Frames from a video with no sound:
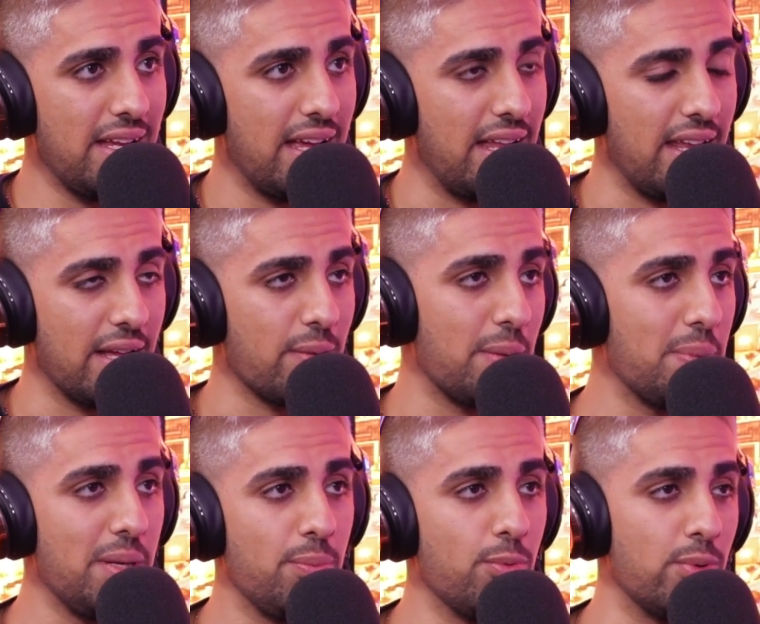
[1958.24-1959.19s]
clickbait and like
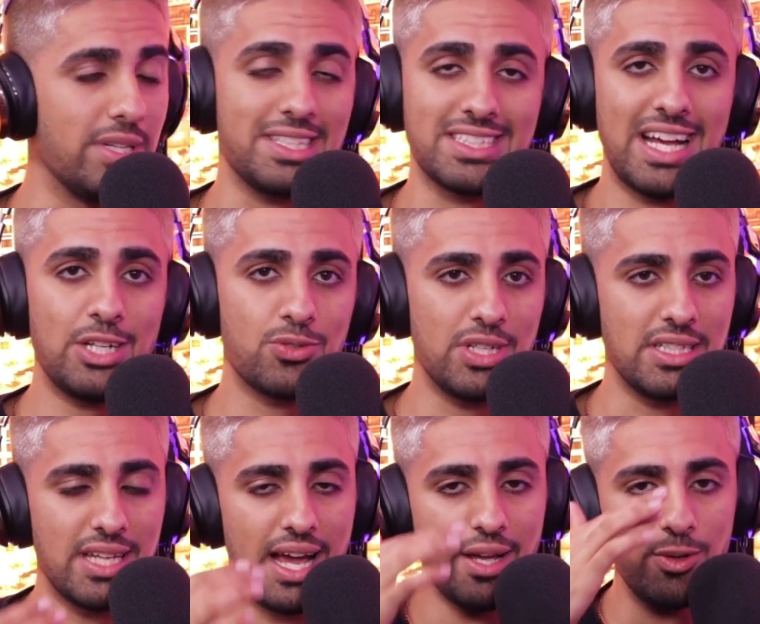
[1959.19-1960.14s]
when people would
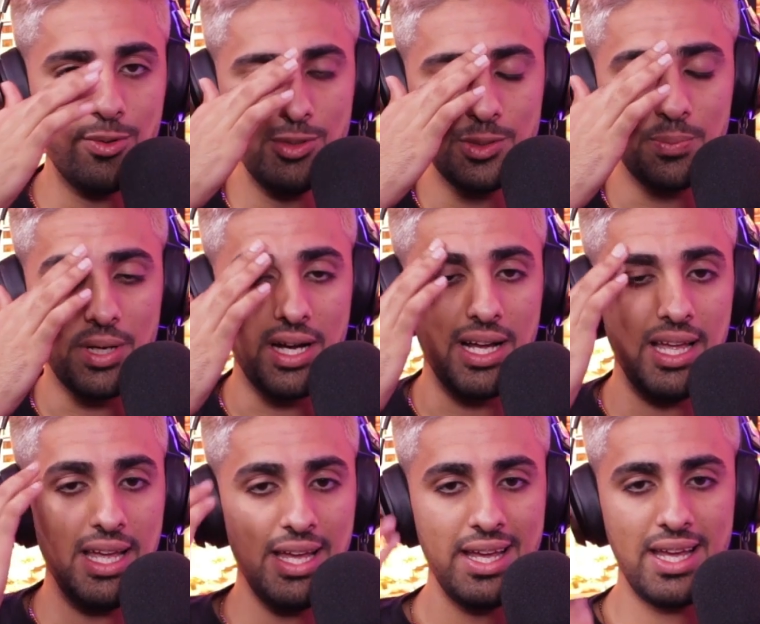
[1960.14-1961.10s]
exaggerate titles.
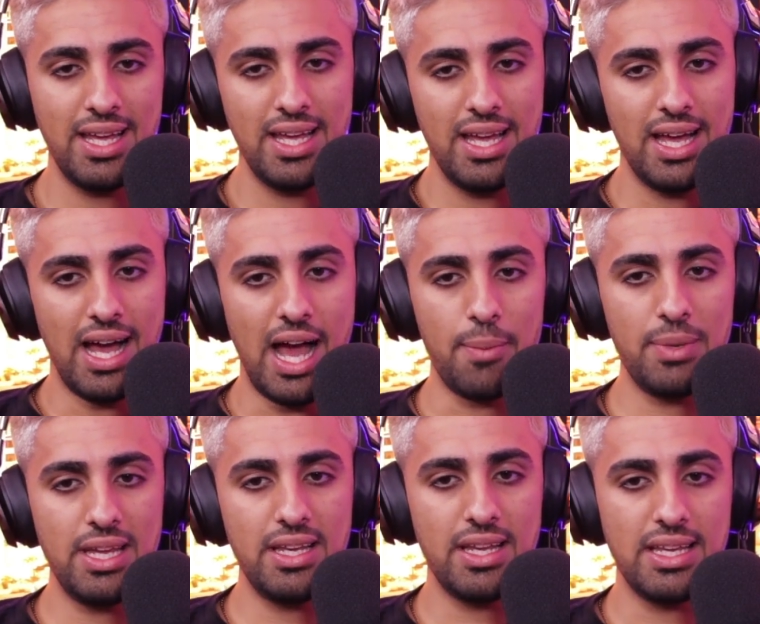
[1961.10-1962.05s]
But I
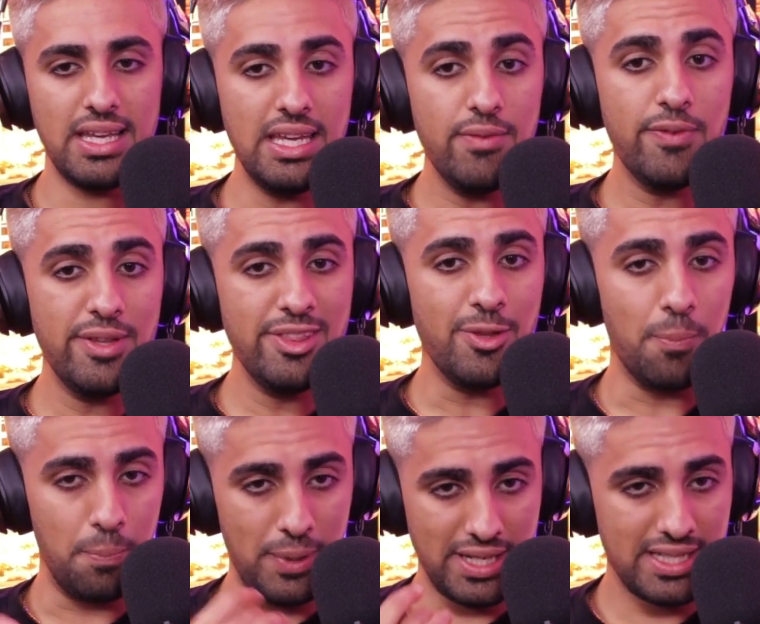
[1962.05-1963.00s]
mean, even
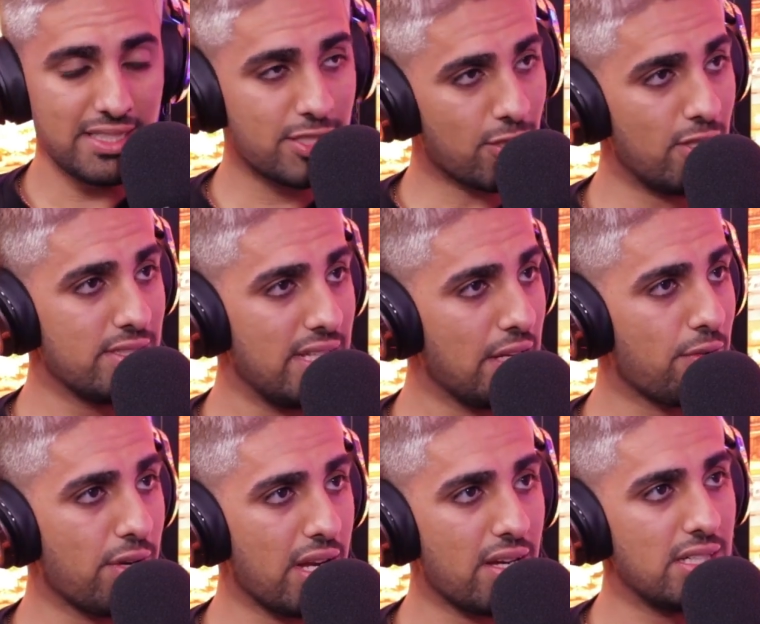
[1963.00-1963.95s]
the biggest
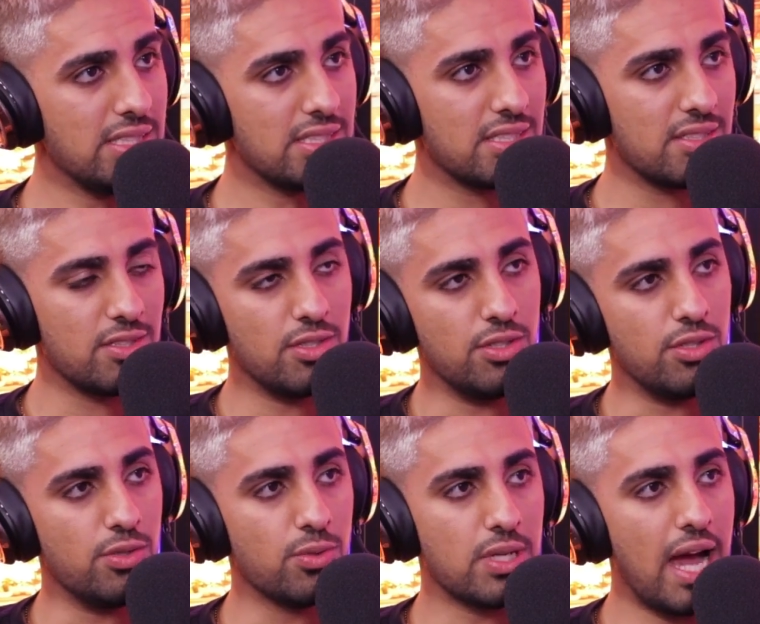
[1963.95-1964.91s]
content creators,
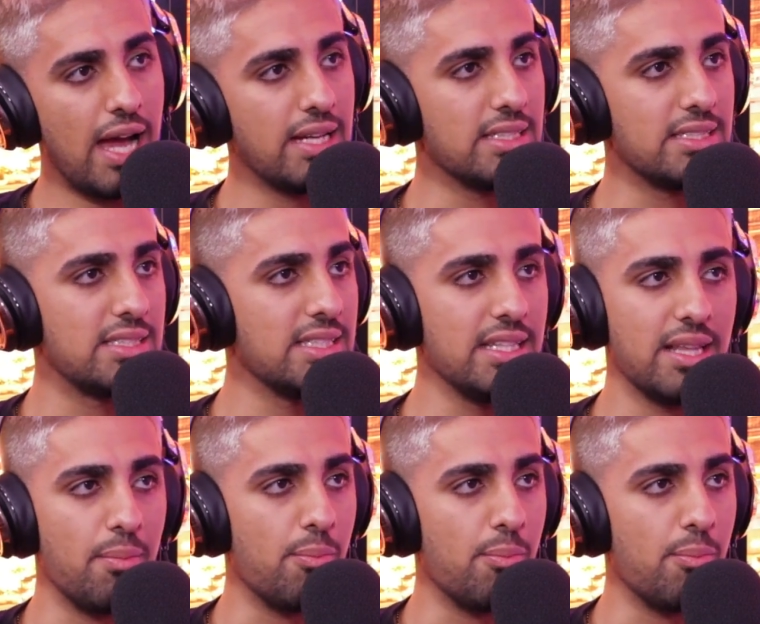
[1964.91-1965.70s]
you kind of see